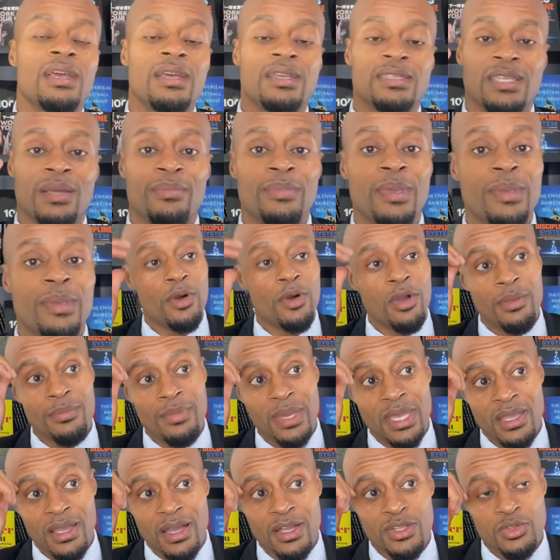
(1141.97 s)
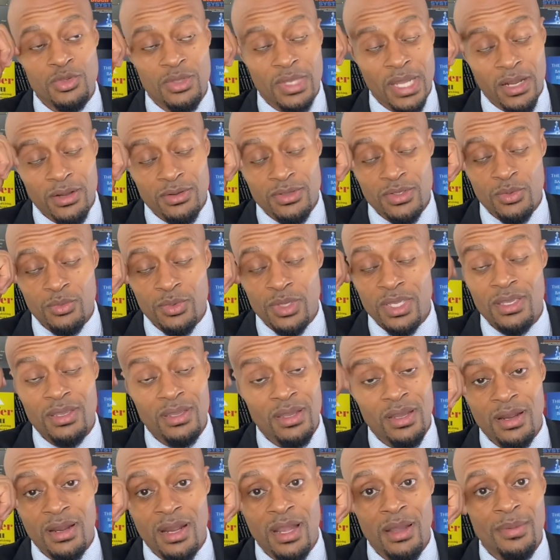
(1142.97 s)
Some only make $100 a week.
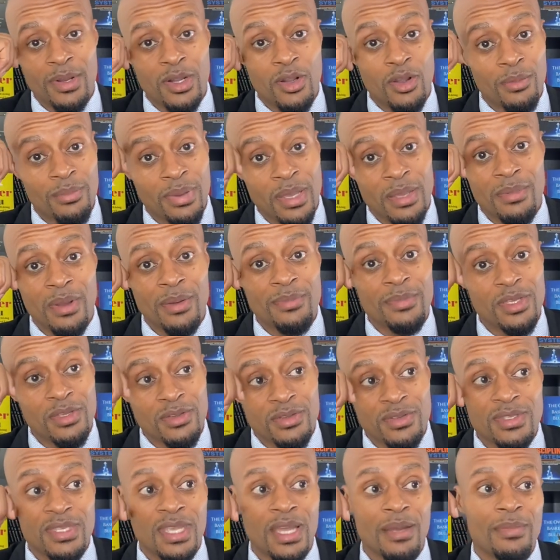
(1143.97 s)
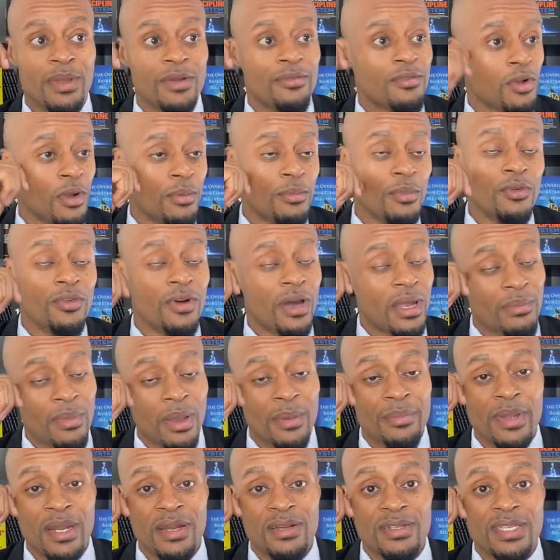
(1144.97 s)
Or how am I going to pay my bills? How am I ever going to move out of
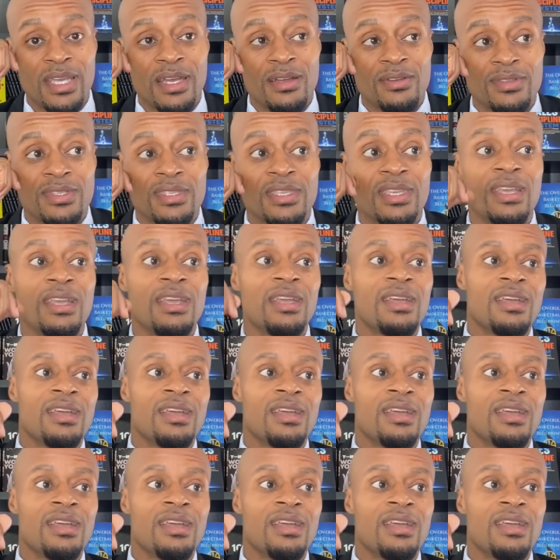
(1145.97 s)
my parents' house?